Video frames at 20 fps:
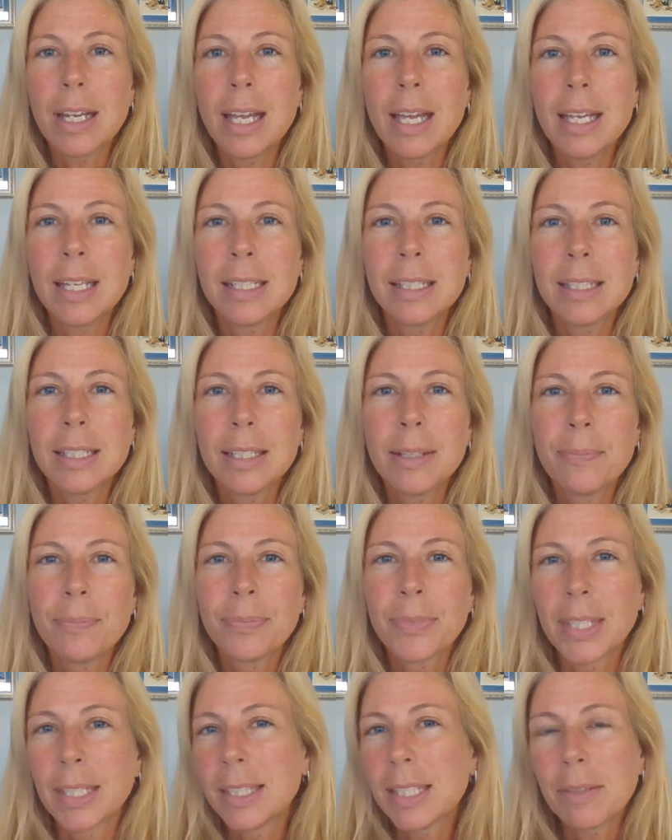And
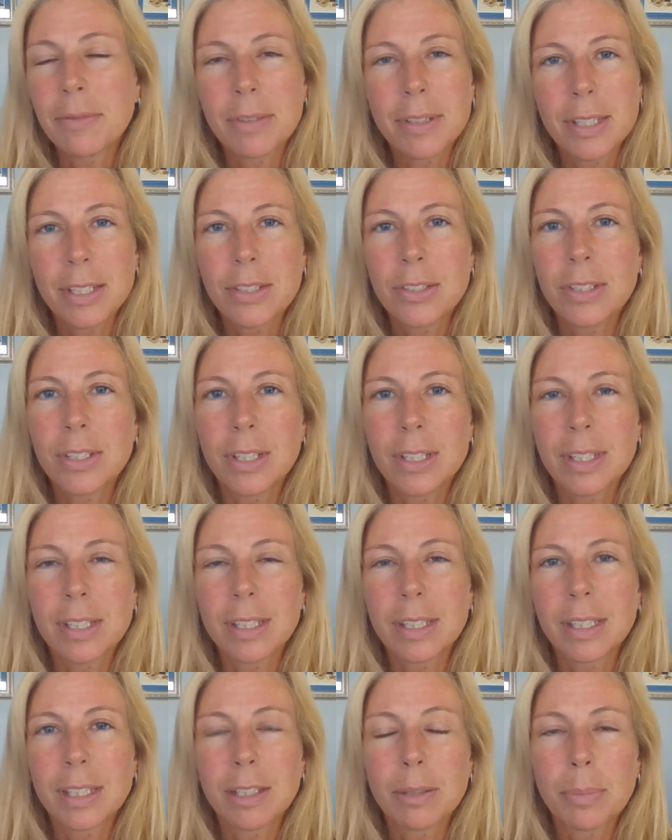except for this year, they're
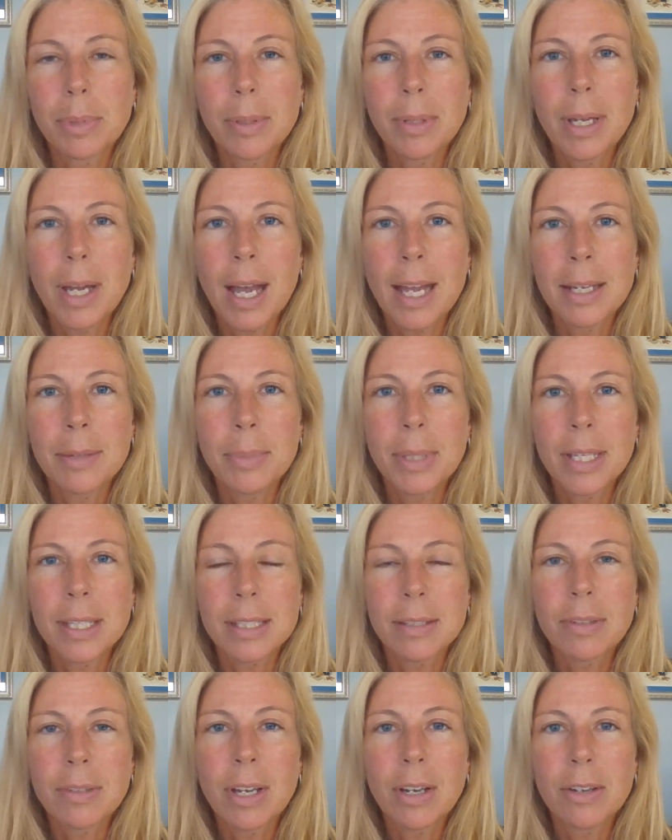a little behind because
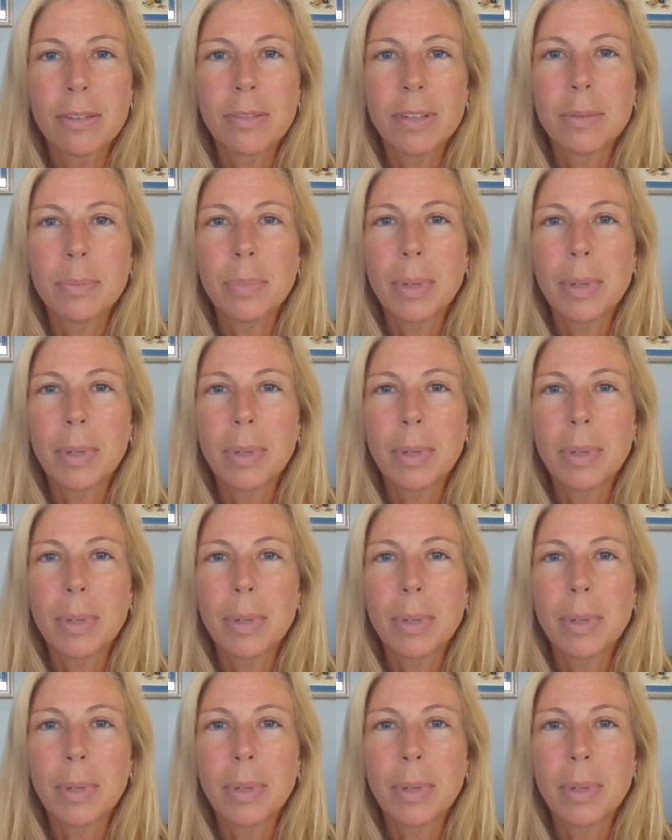of COVID,